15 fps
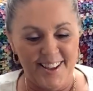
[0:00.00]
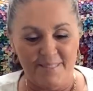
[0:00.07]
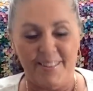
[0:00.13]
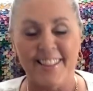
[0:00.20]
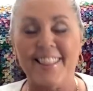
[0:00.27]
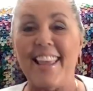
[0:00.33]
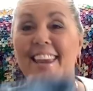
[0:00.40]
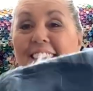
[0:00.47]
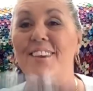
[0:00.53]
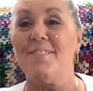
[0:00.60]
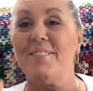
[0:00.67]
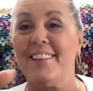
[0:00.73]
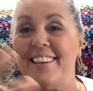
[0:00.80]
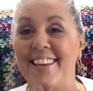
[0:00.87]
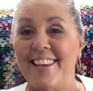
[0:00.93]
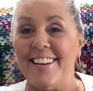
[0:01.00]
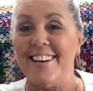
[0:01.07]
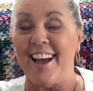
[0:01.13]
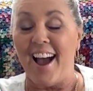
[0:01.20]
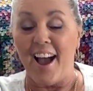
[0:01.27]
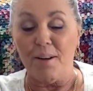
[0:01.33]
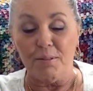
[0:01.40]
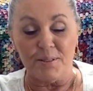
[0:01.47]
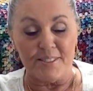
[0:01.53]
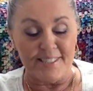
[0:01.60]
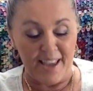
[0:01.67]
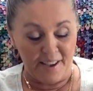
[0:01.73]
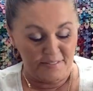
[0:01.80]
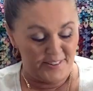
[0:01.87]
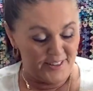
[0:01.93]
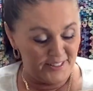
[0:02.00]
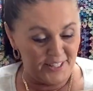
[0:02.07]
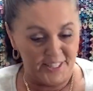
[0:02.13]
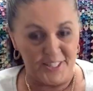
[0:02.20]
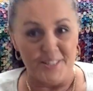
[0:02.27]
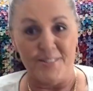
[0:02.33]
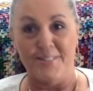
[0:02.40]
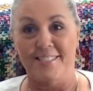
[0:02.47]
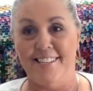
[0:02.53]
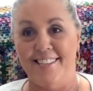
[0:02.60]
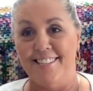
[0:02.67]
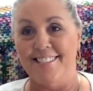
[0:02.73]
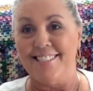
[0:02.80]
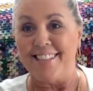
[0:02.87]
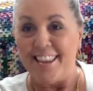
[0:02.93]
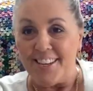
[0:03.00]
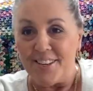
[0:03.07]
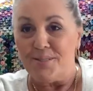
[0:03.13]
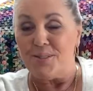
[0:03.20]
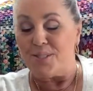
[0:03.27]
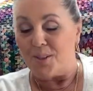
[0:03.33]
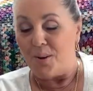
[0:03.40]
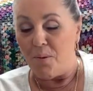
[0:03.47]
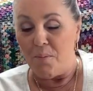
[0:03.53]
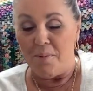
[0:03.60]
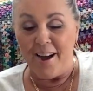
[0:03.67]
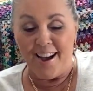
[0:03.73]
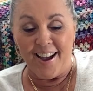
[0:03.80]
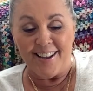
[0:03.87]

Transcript: but thank you, Lynn. I will definitely use these. Thank you so much.